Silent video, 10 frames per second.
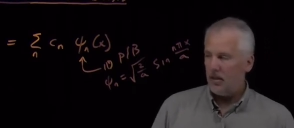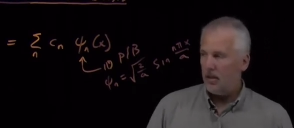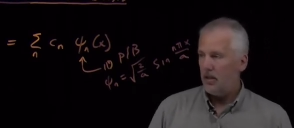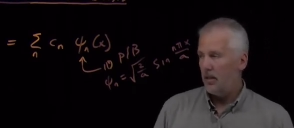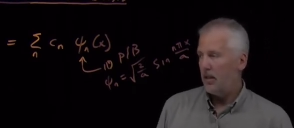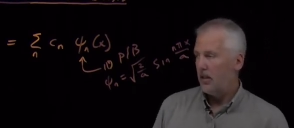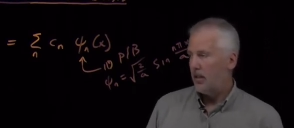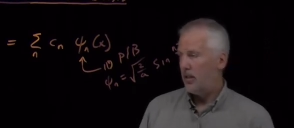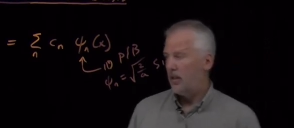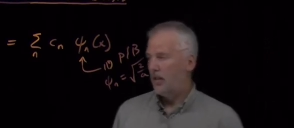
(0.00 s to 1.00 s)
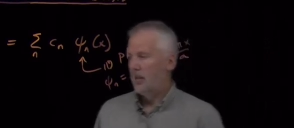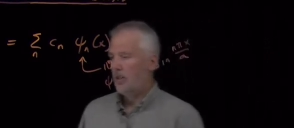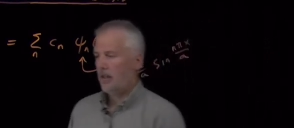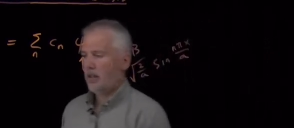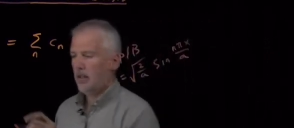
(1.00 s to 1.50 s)

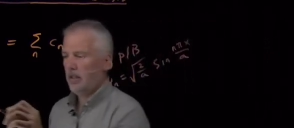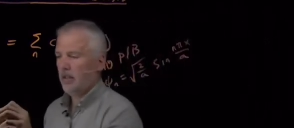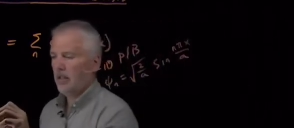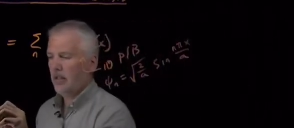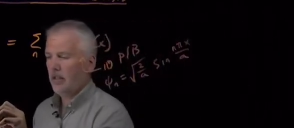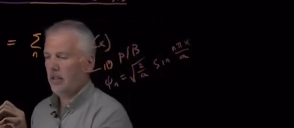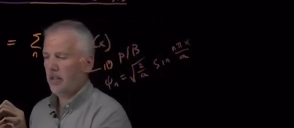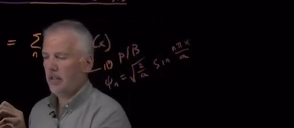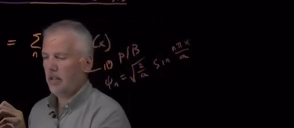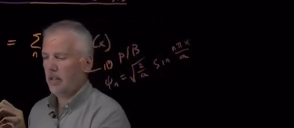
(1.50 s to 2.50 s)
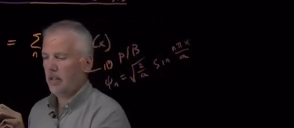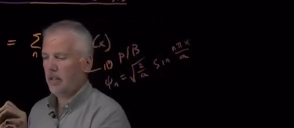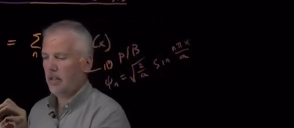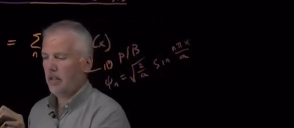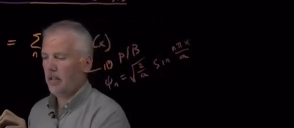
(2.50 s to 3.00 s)

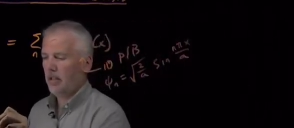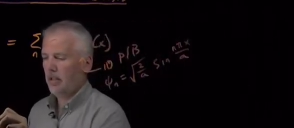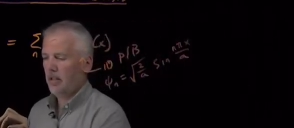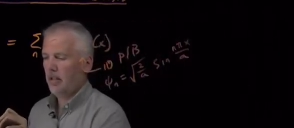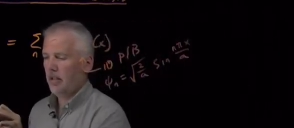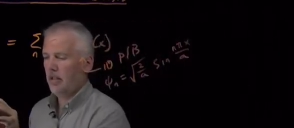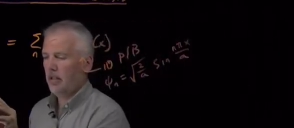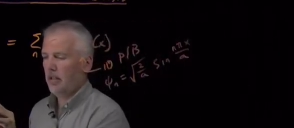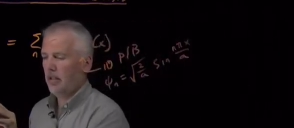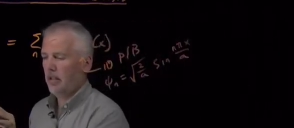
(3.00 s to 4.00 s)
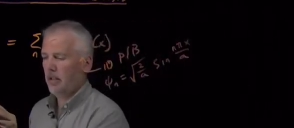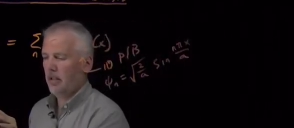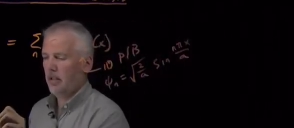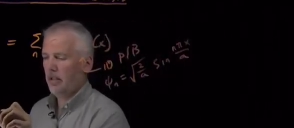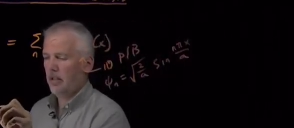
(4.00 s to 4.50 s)

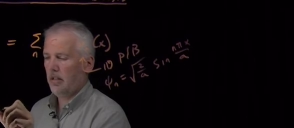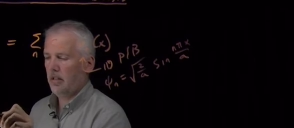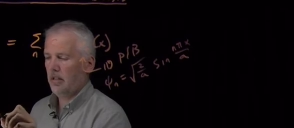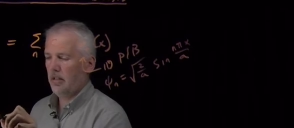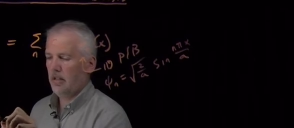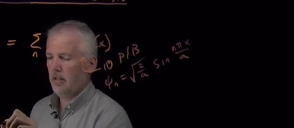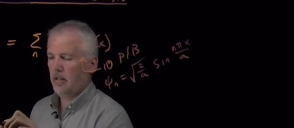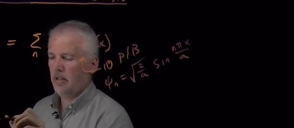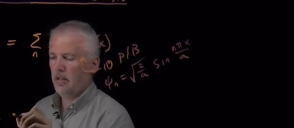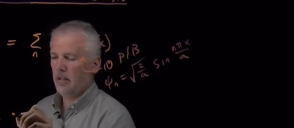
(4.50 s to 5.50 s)
[no speech]